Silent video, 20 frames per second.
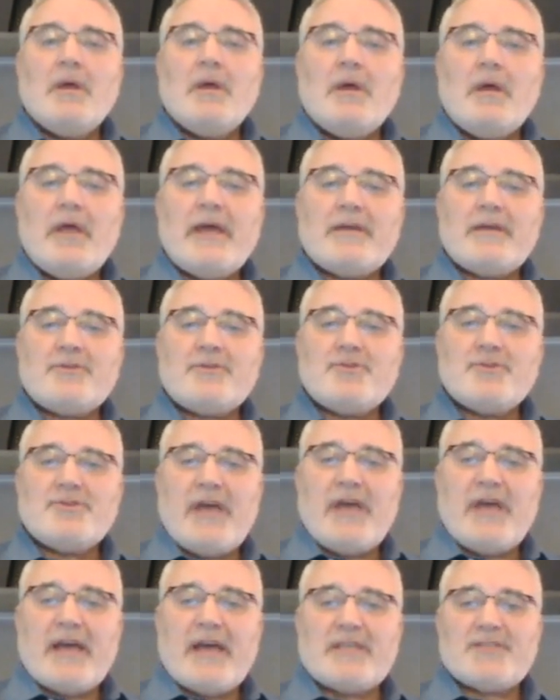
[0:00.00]

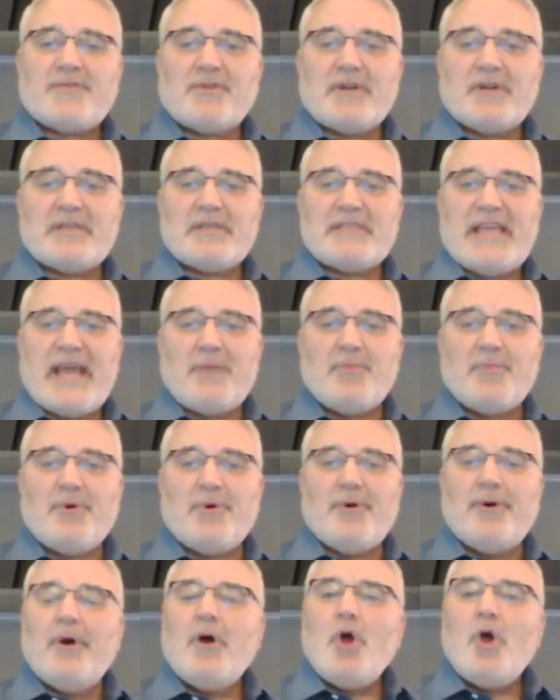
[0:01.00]
Exercise, for example,
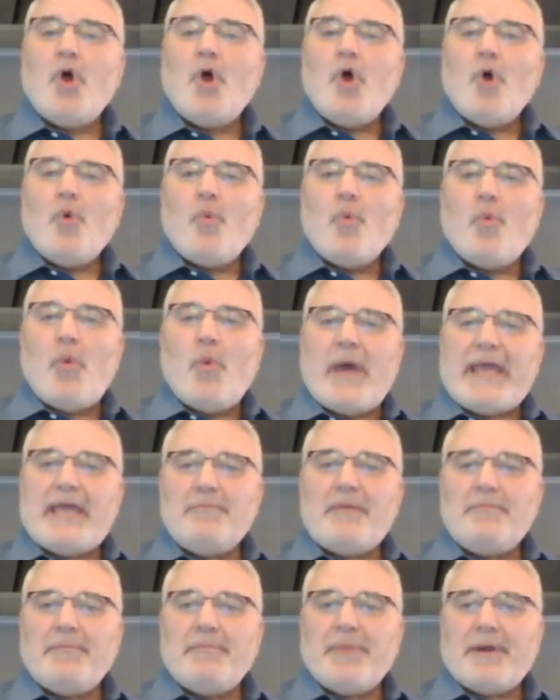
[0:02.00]

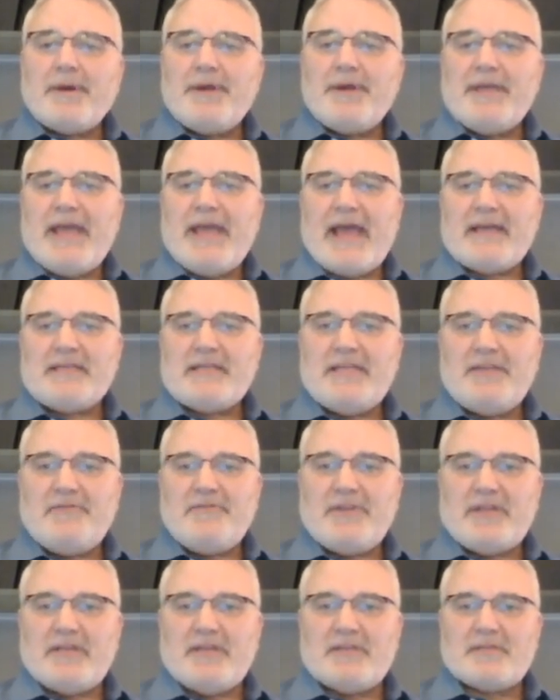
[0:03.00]
weight-bearing
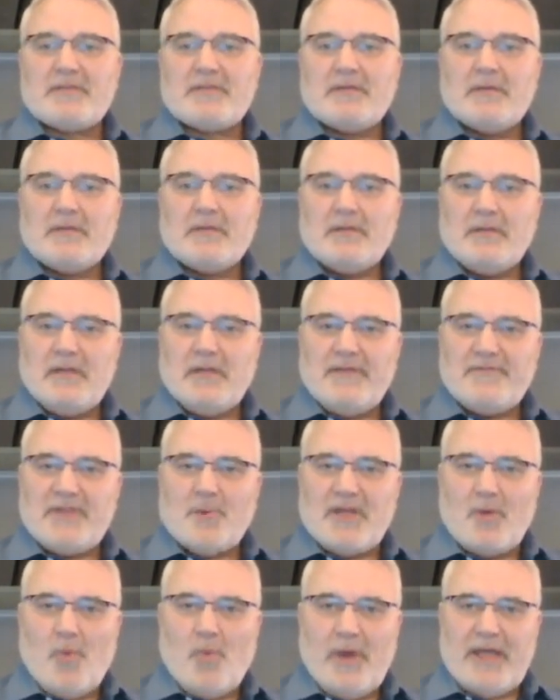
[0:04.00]
activities,
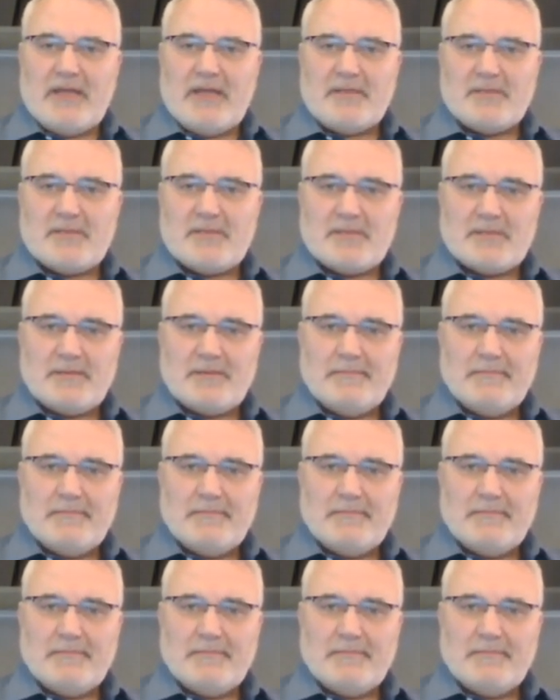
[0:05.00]
lifting weights,